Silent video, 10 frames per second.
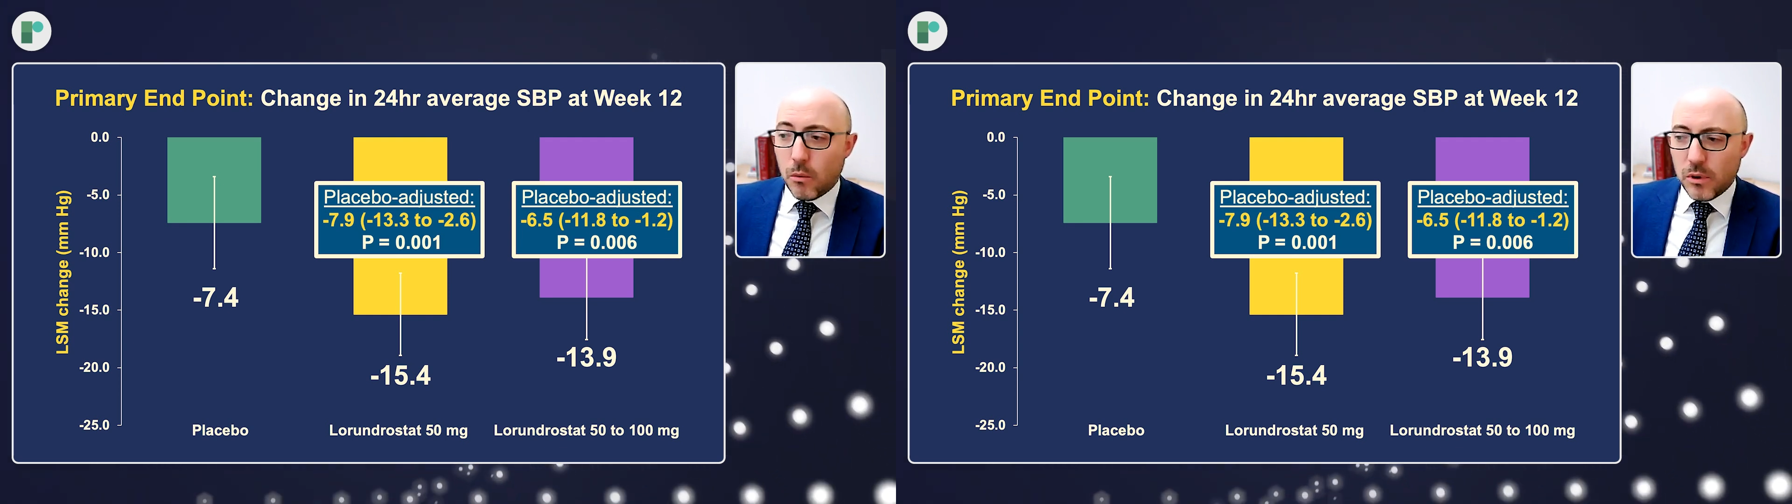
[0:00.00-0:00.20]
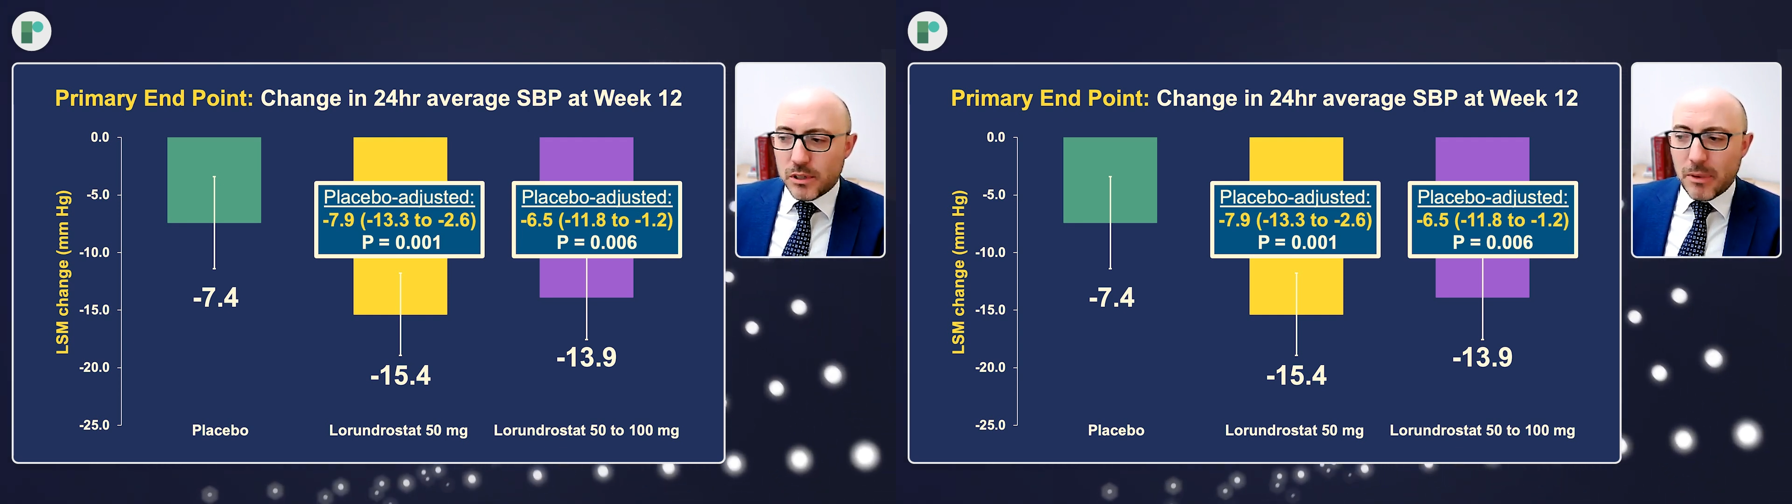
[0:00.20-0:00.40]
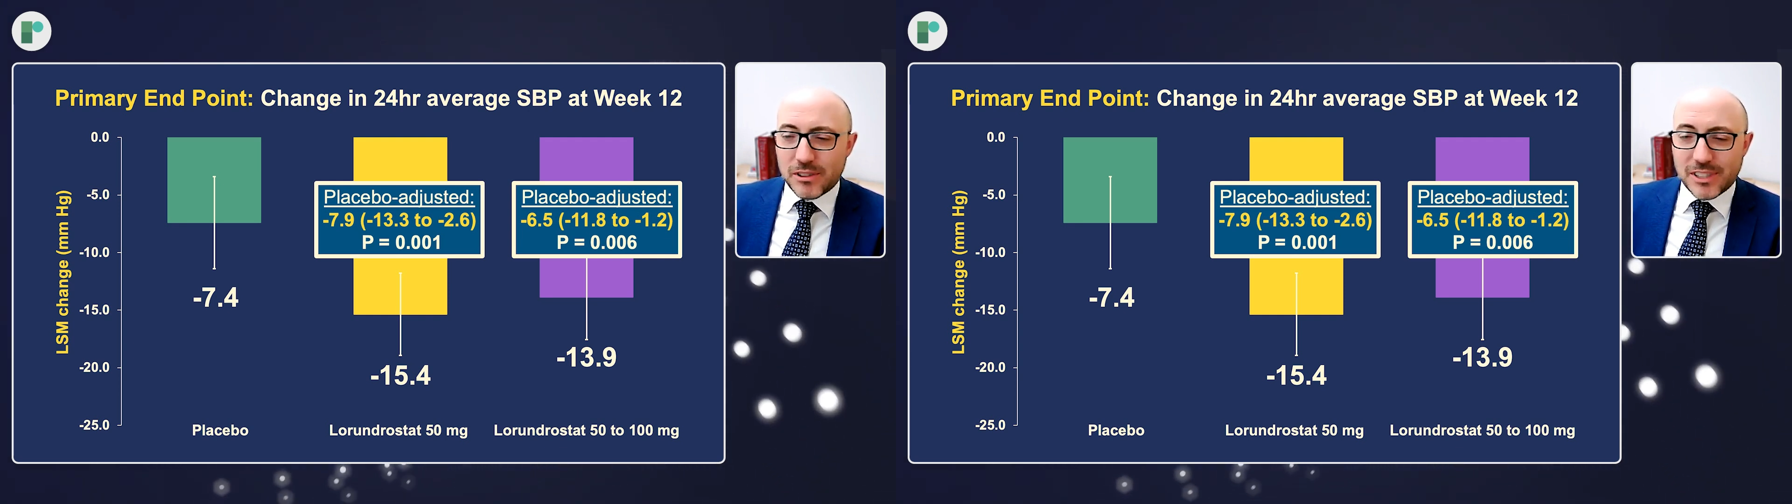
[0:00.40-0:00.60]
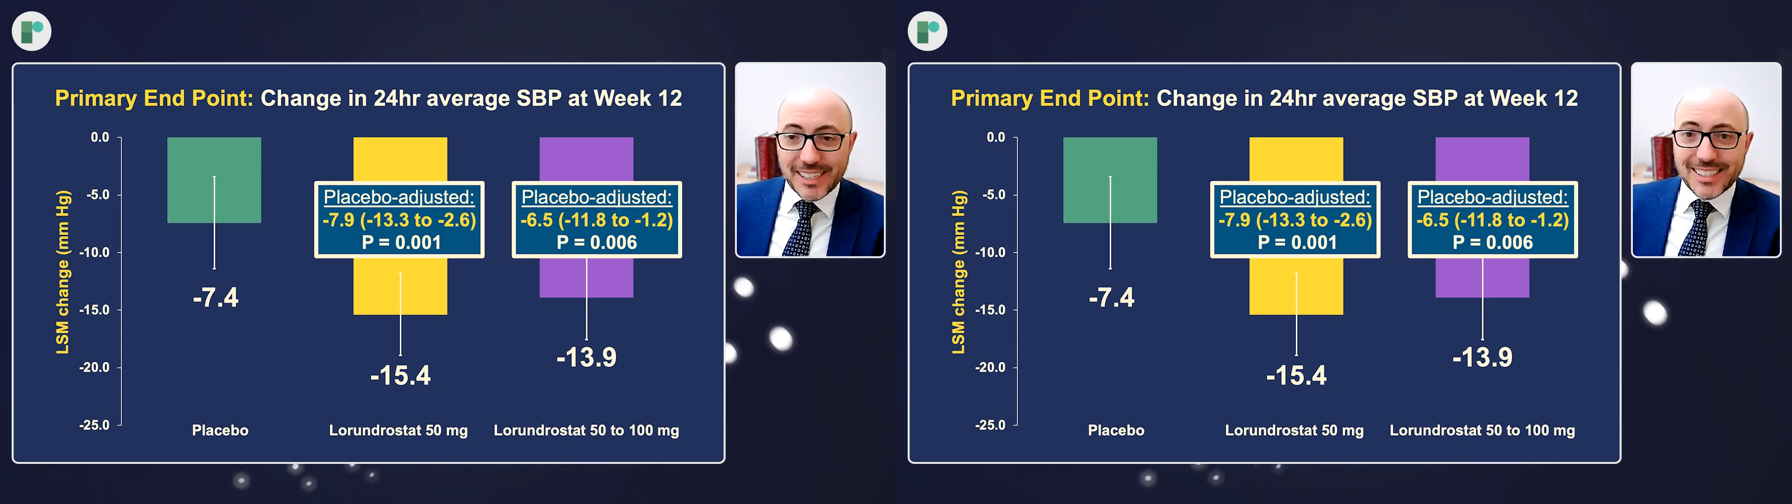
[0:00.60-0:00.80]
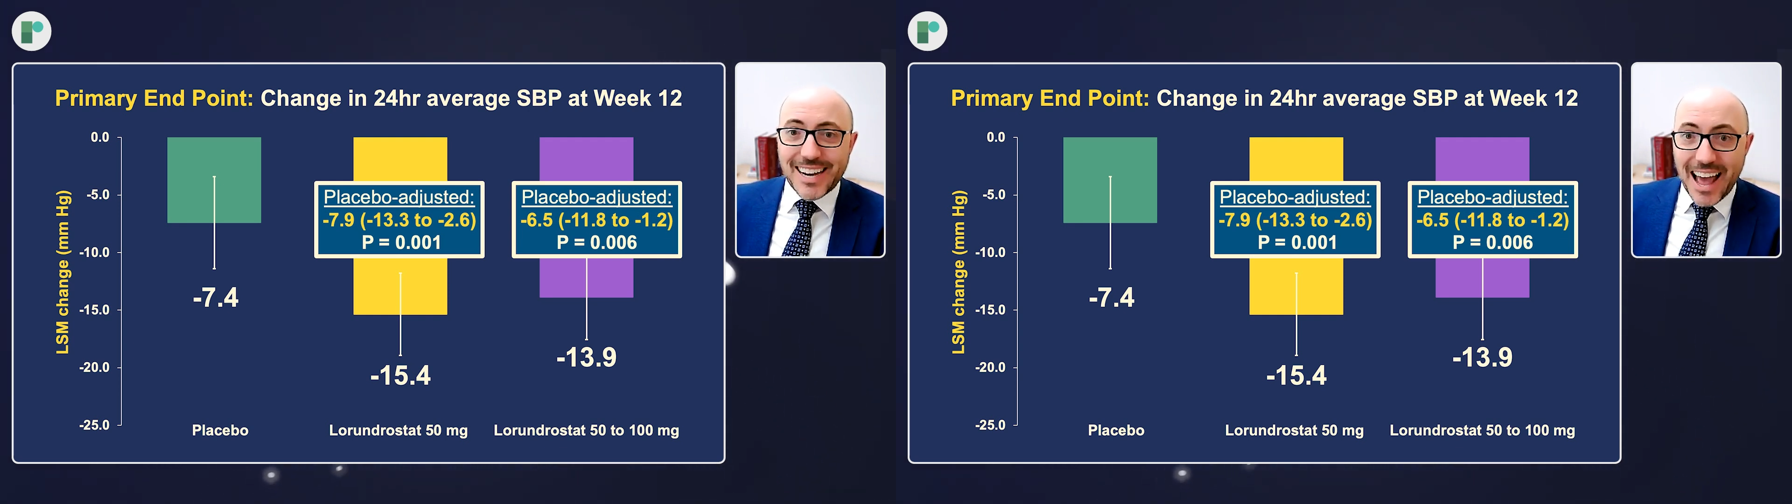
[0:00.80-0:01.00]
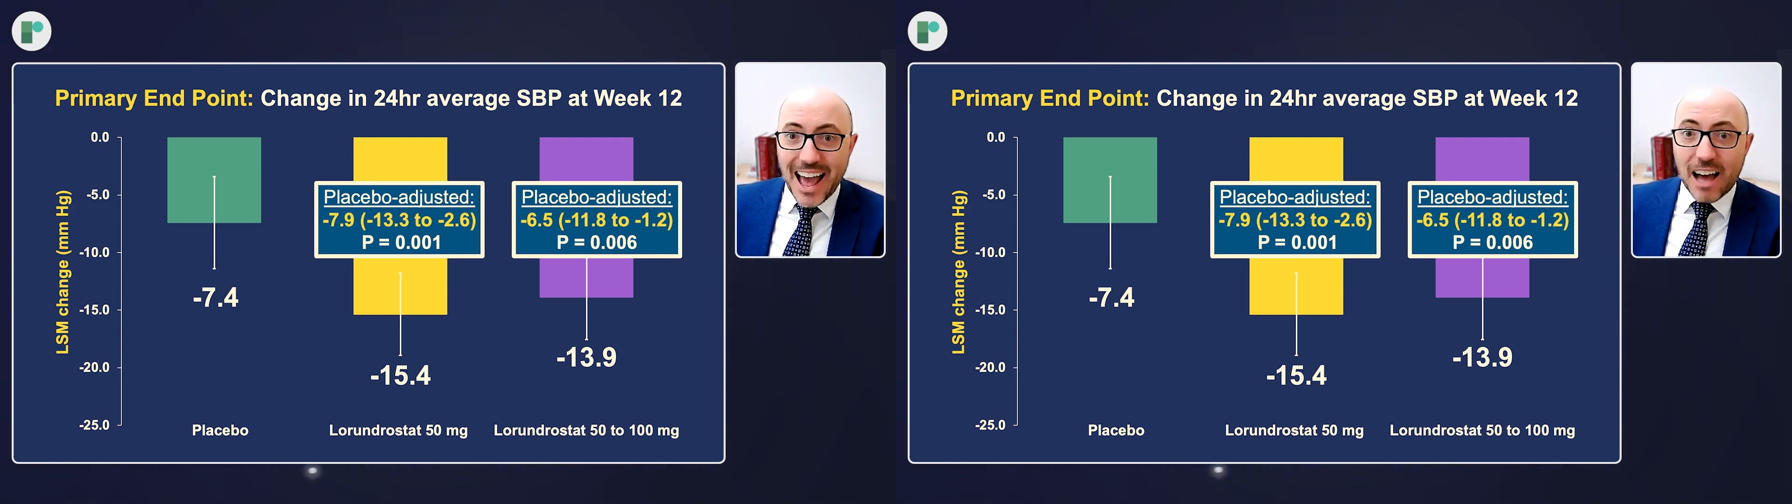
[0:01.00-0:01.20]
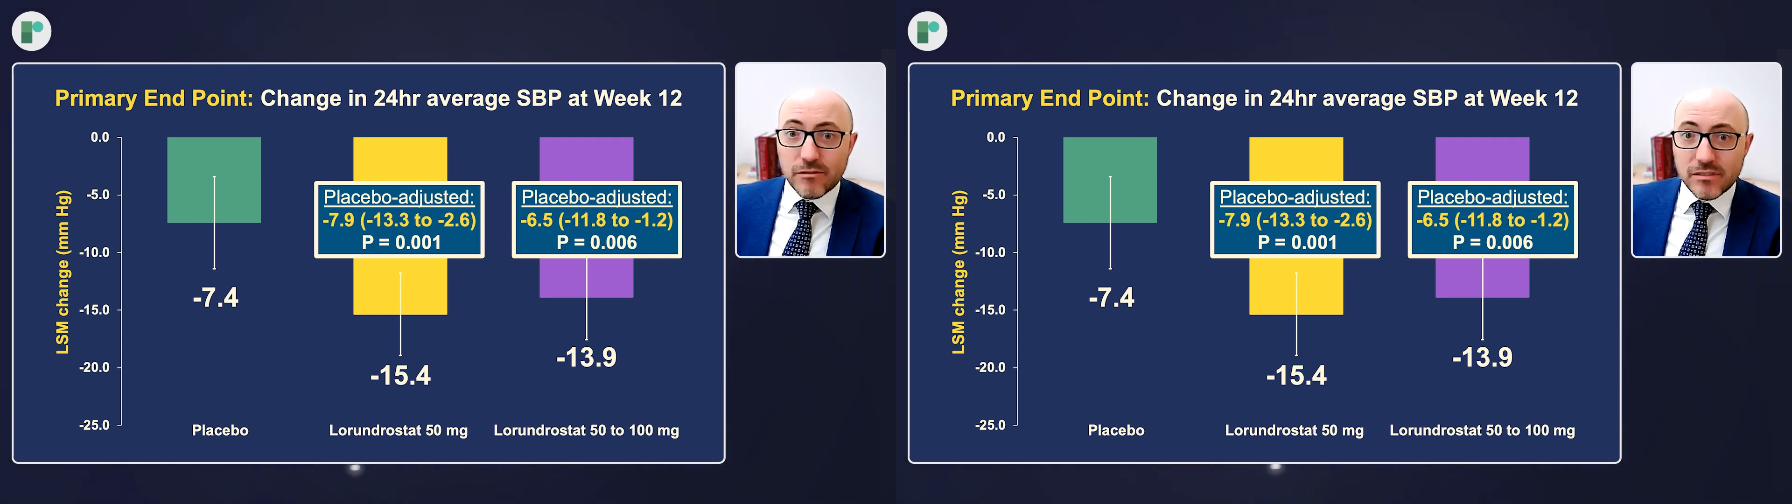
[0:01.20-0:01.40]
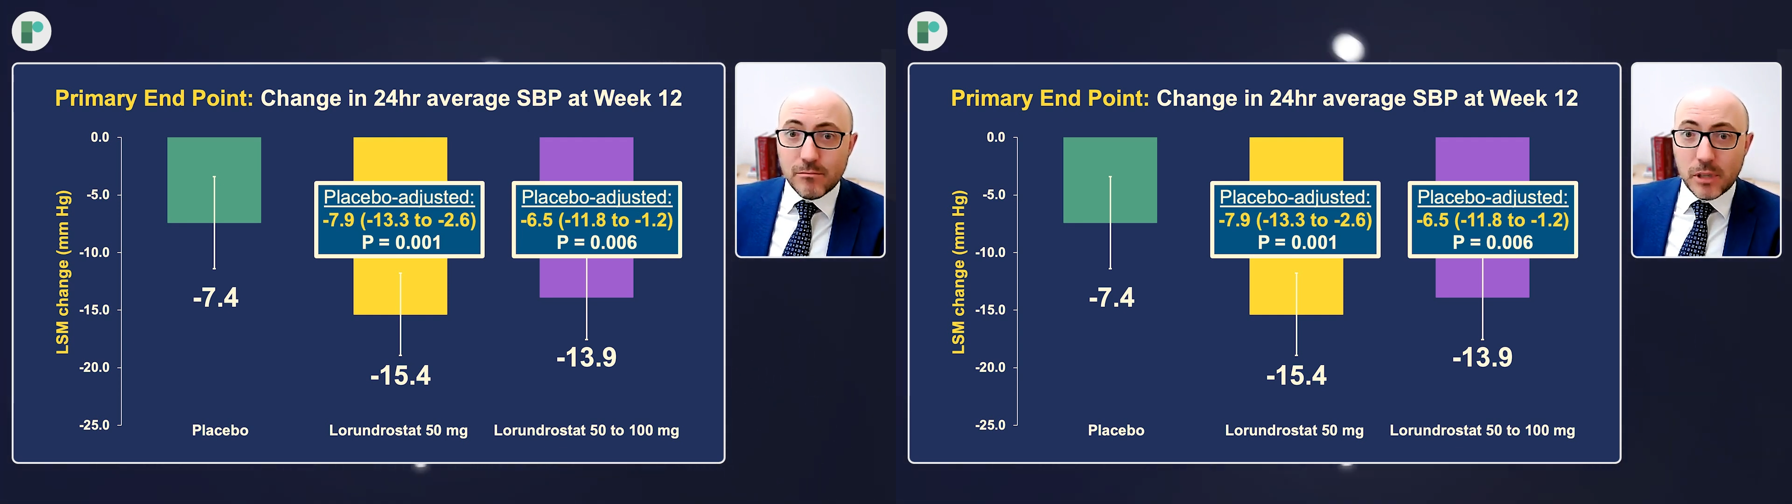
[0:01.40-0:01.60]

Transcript: was about six and a half